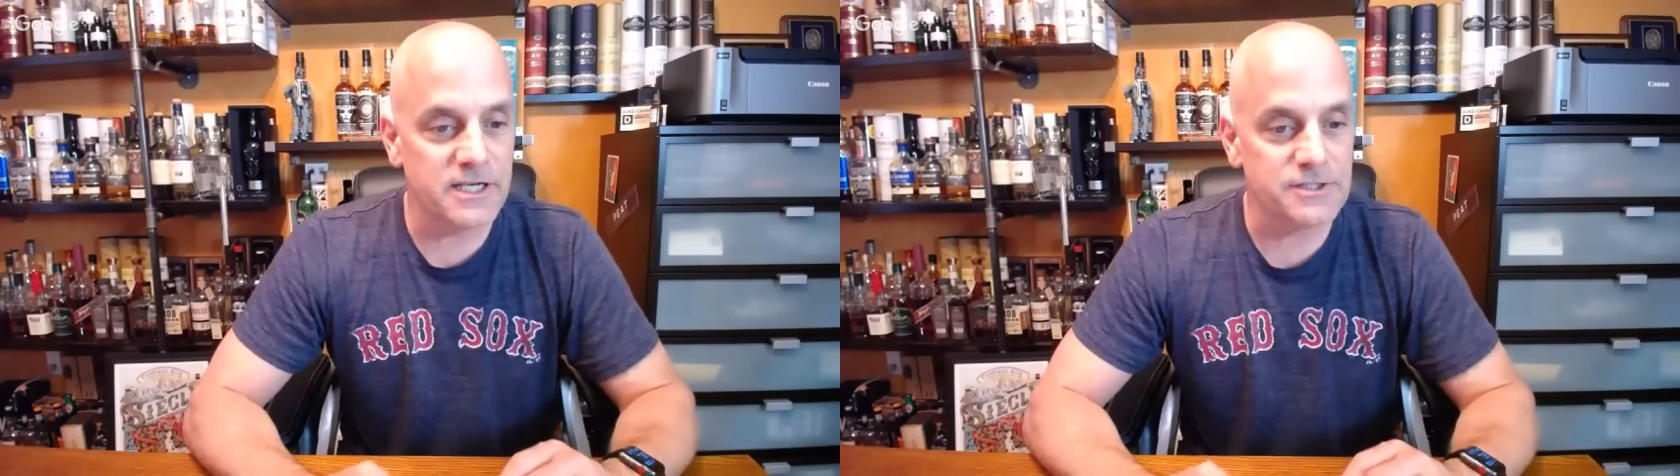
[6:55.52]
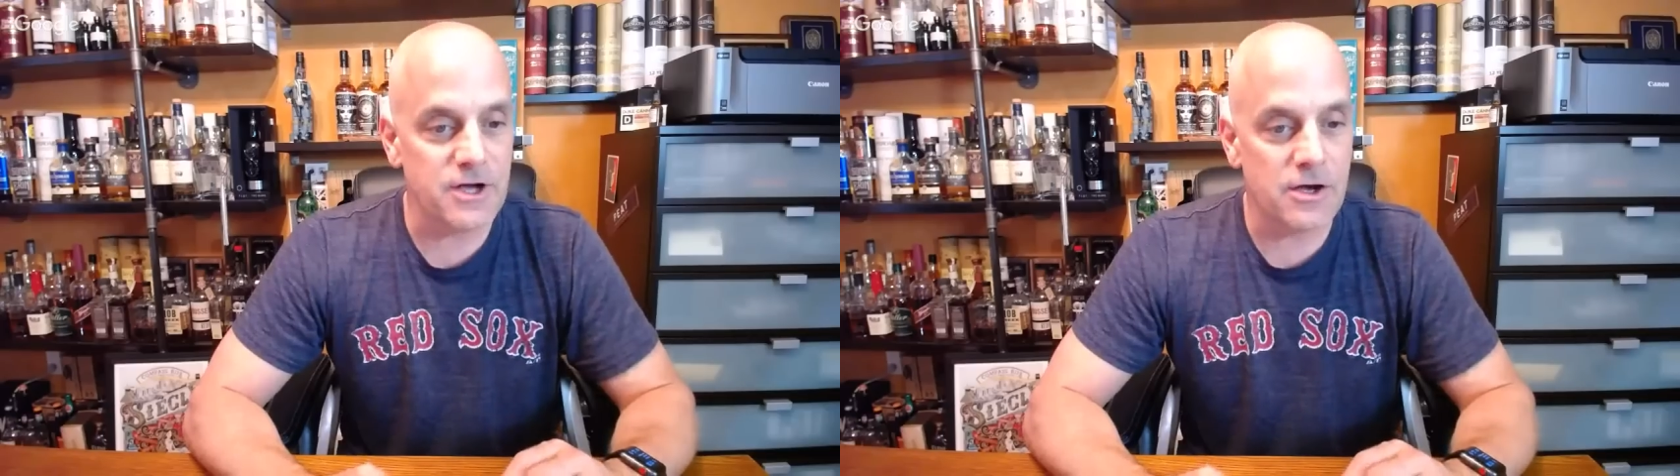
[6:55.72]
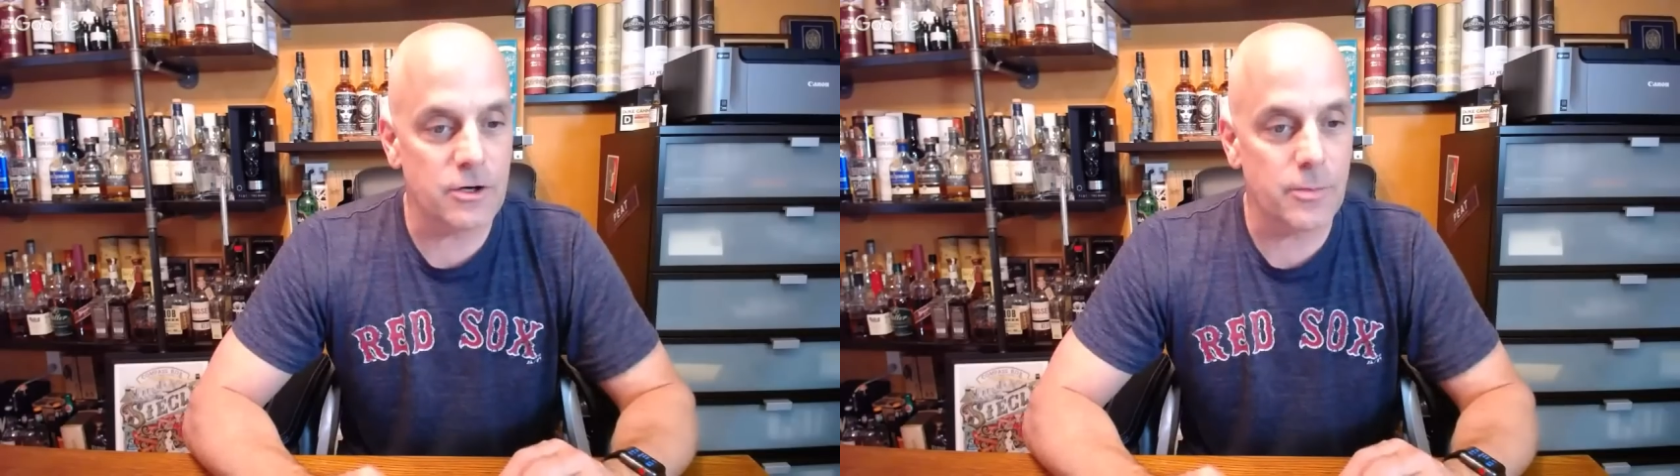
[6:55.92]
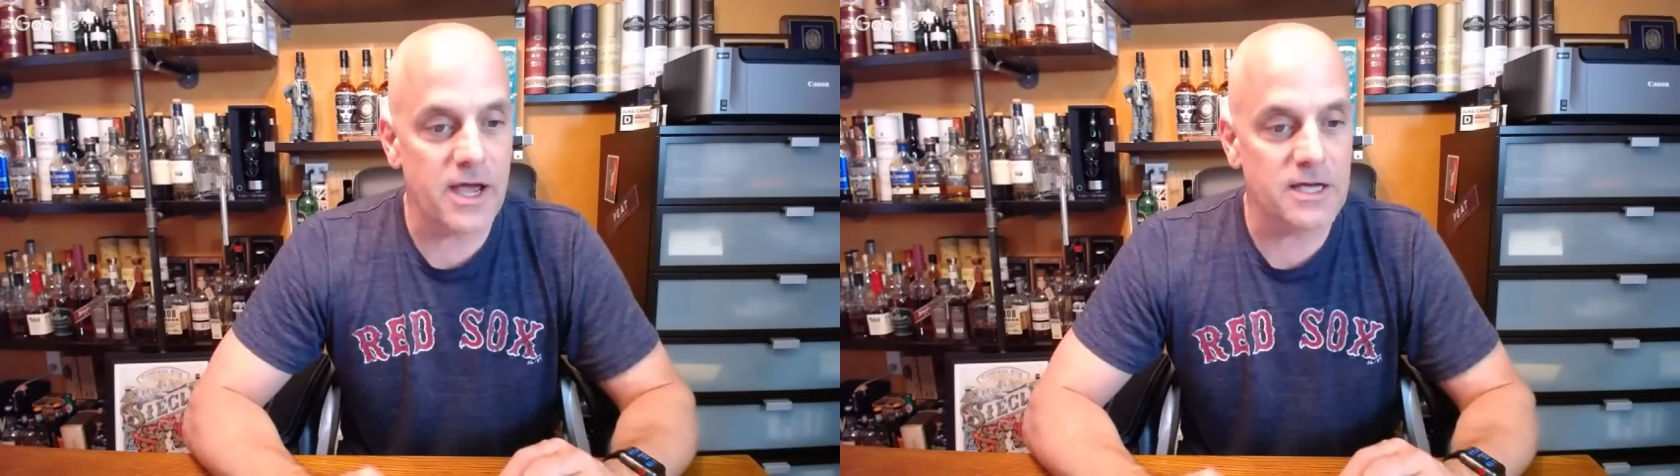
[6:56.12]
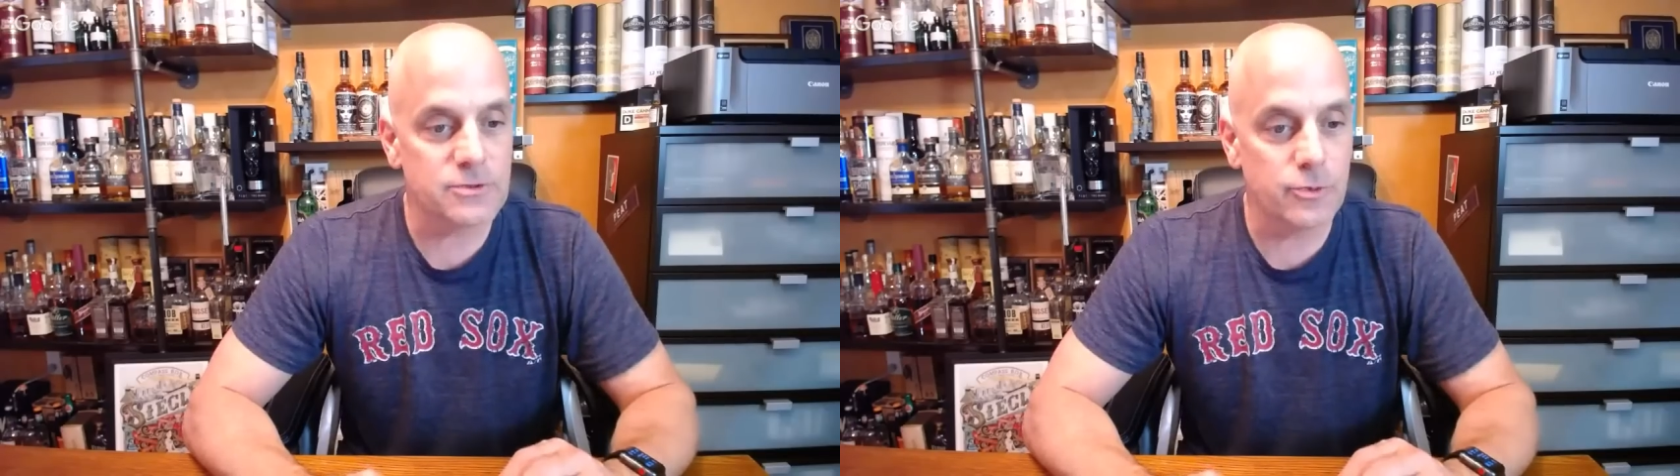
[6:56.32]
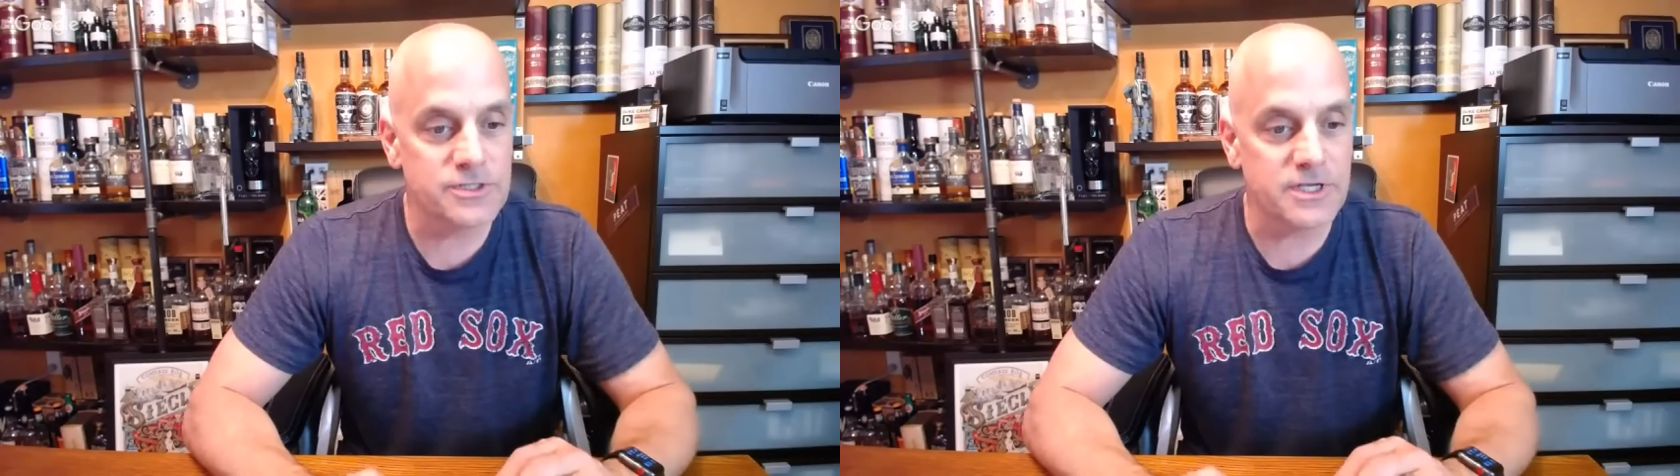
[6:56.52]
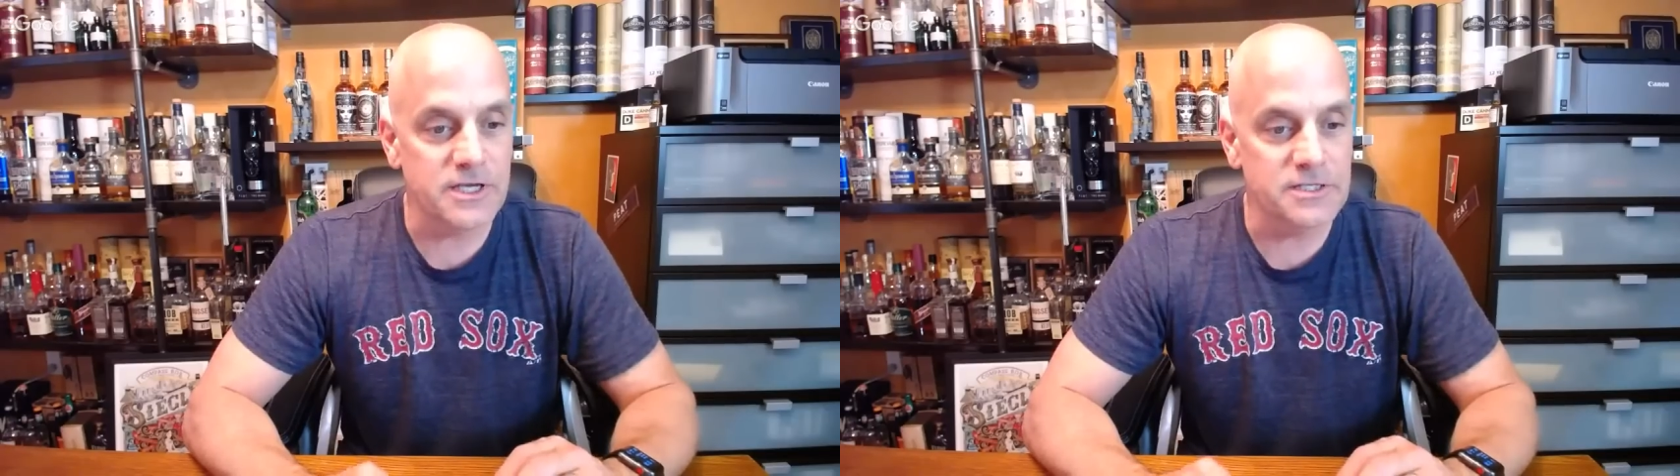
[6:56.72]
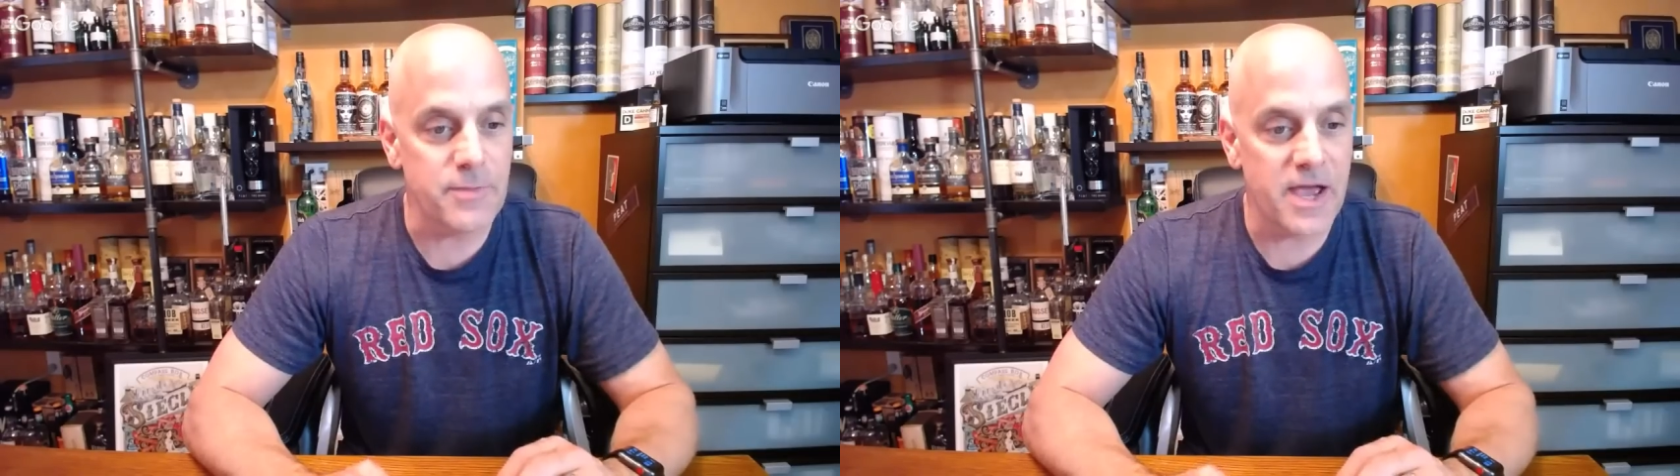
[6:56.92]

Donner Pass Whiskies,